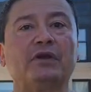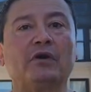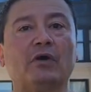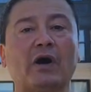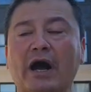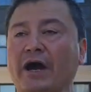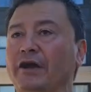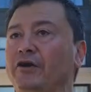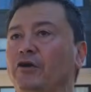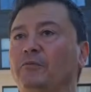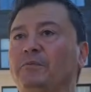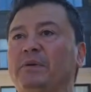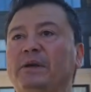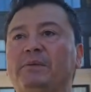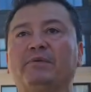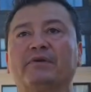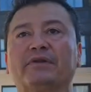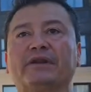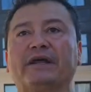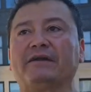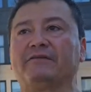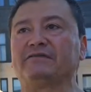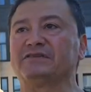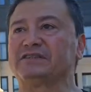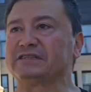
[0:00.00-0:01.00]
I know people
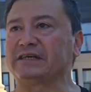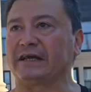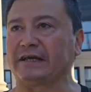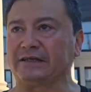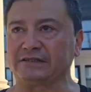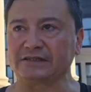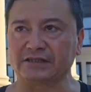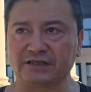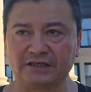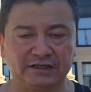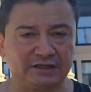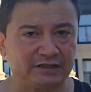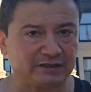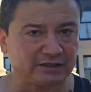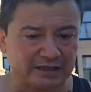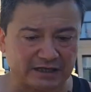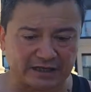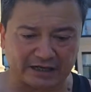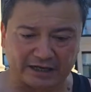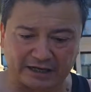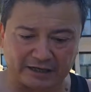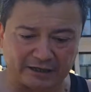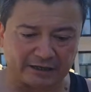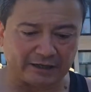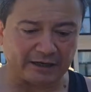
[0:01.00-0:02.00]
that have sent
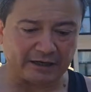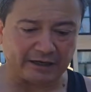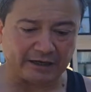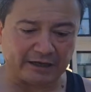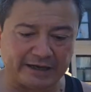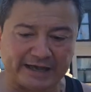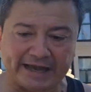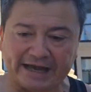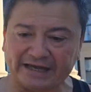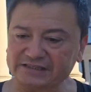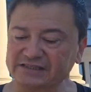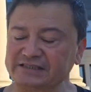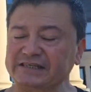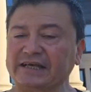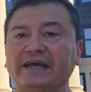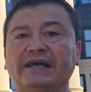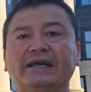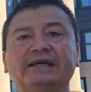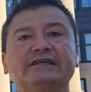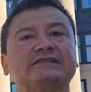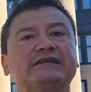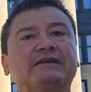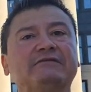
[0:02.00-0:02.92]
essays